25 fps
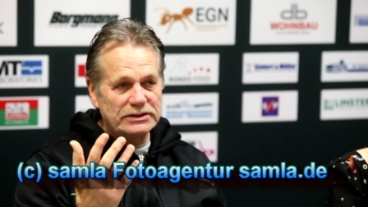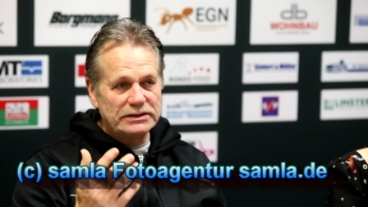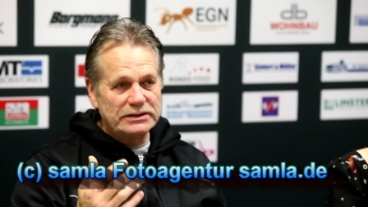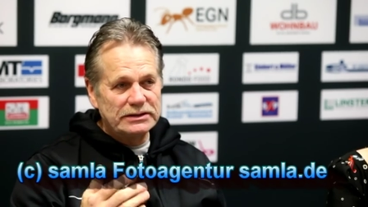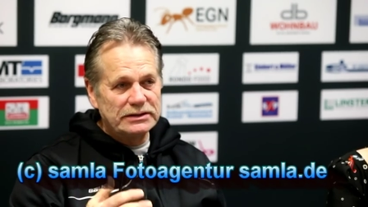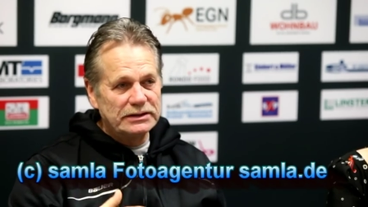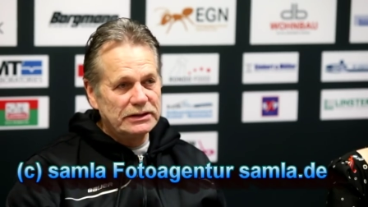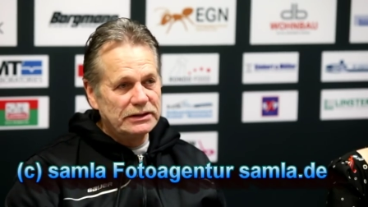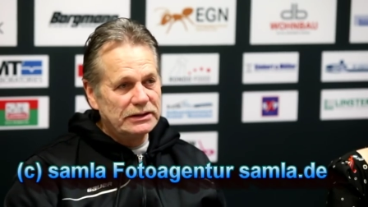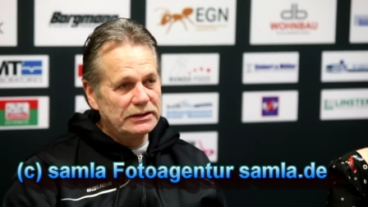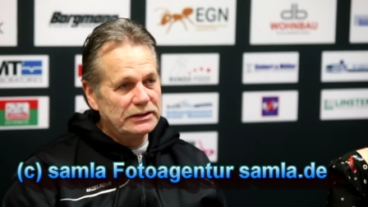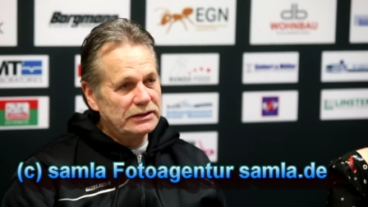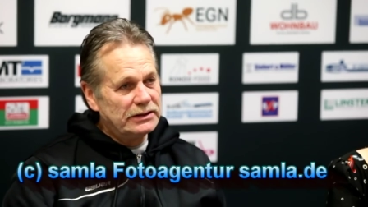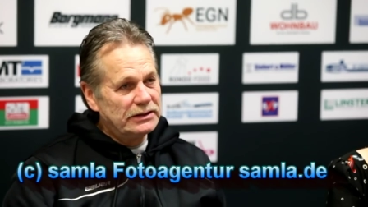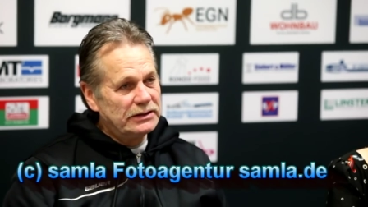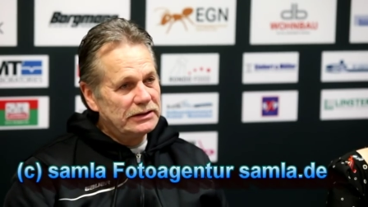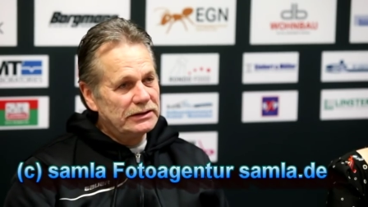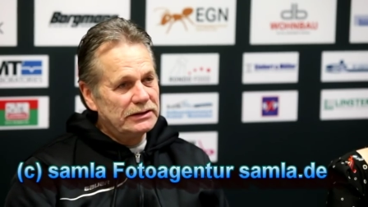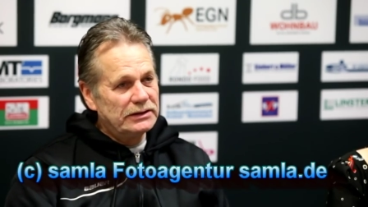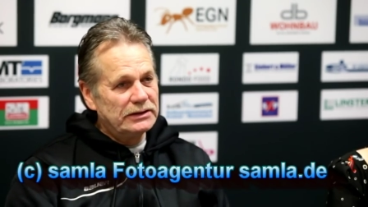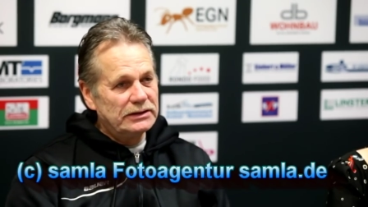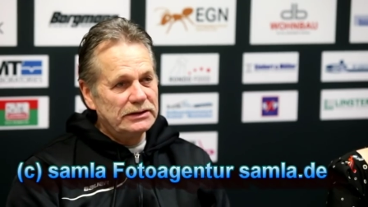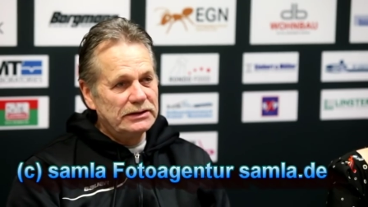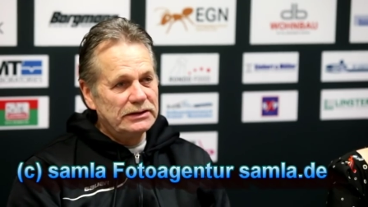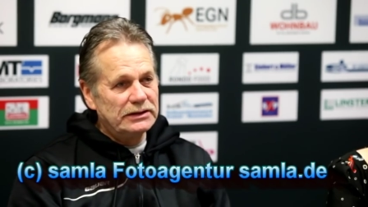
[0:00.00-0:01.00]
and,
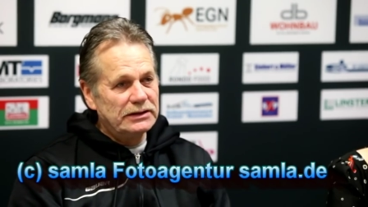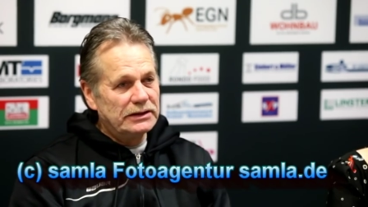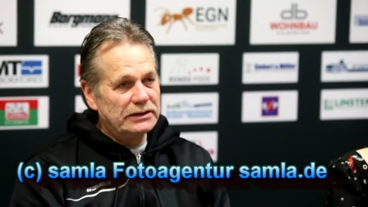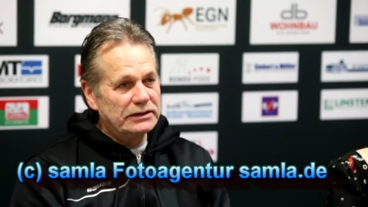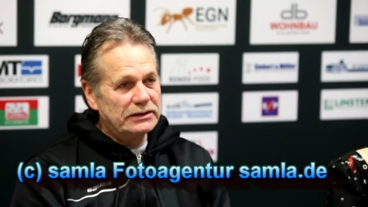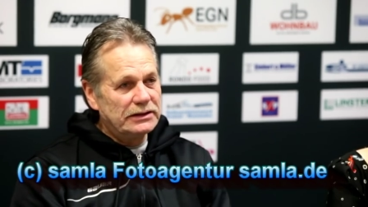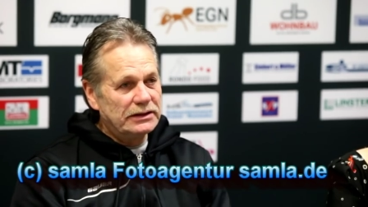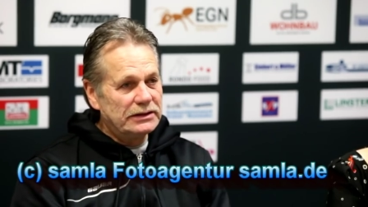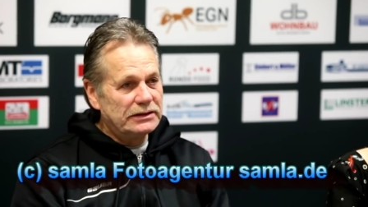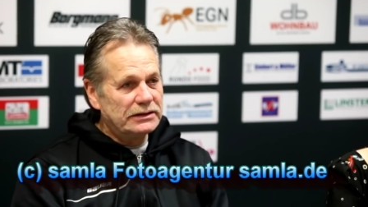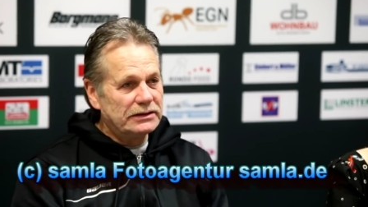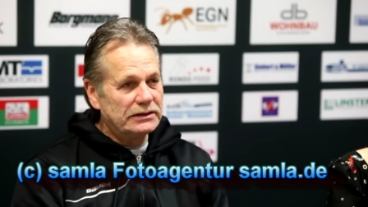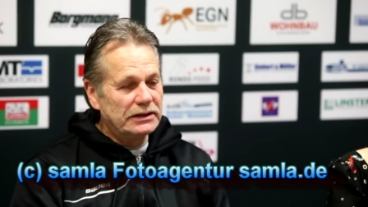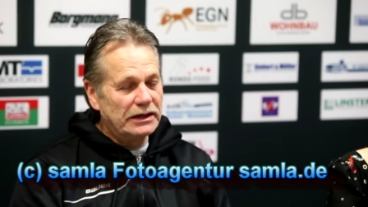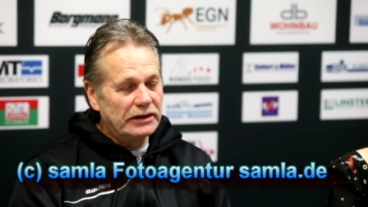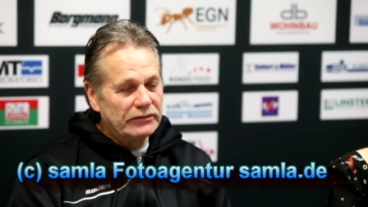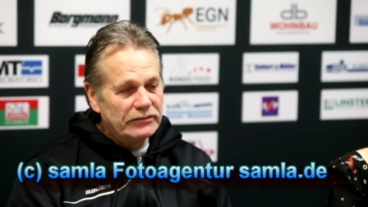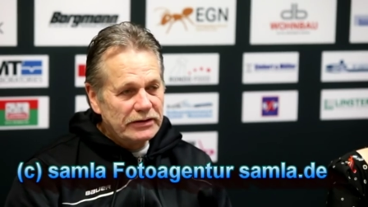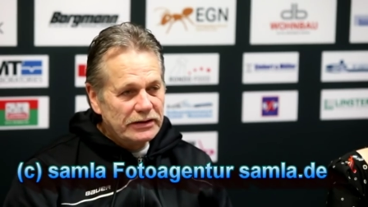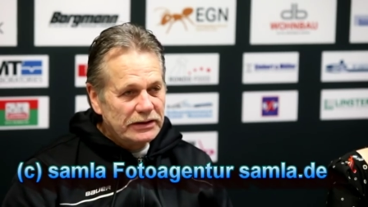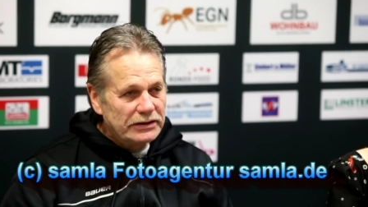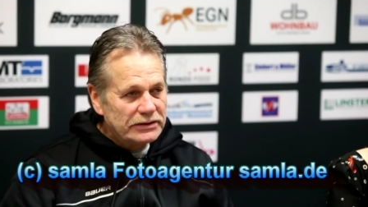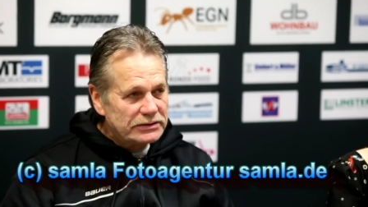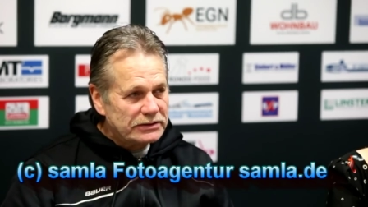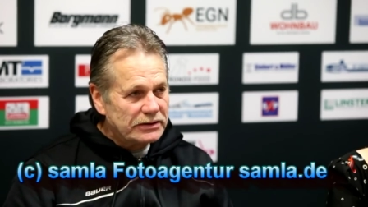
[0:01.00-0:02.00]
and then
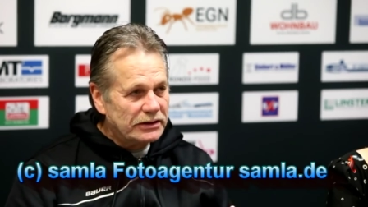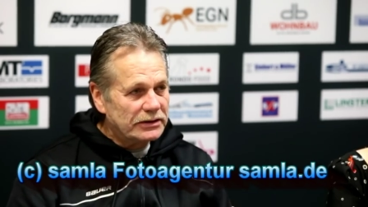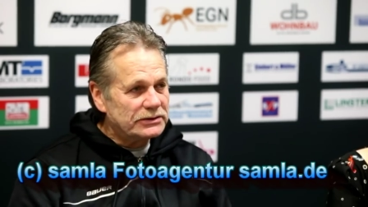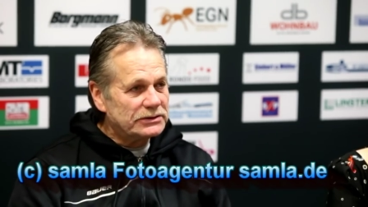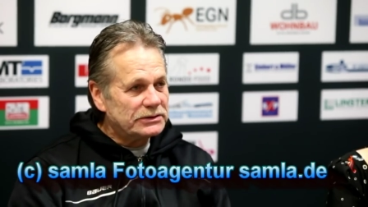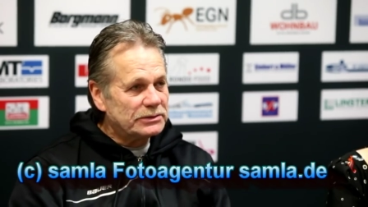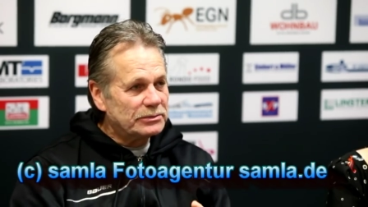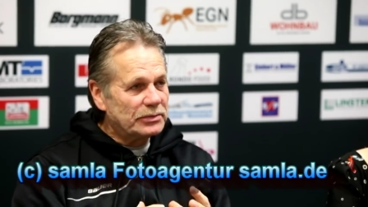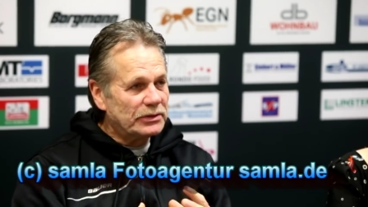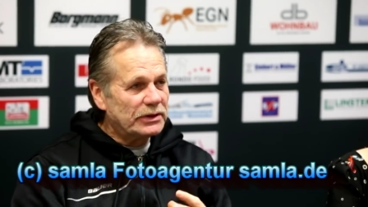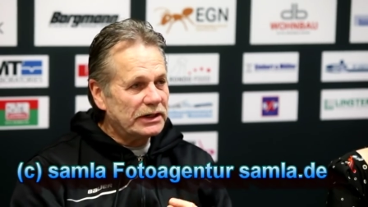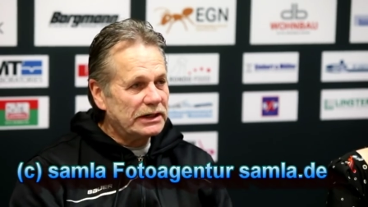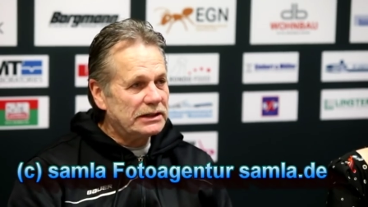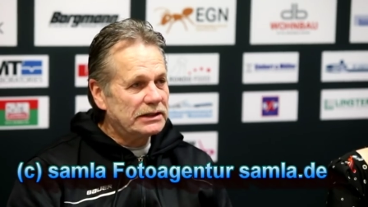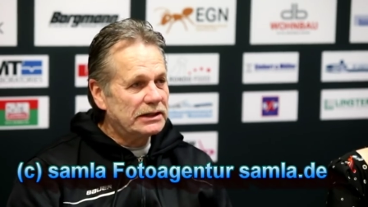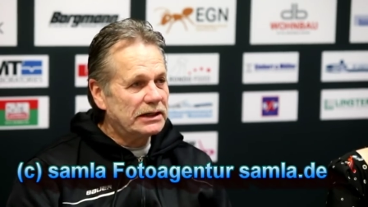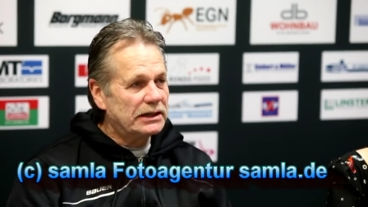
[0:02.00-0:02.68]
everything starts to break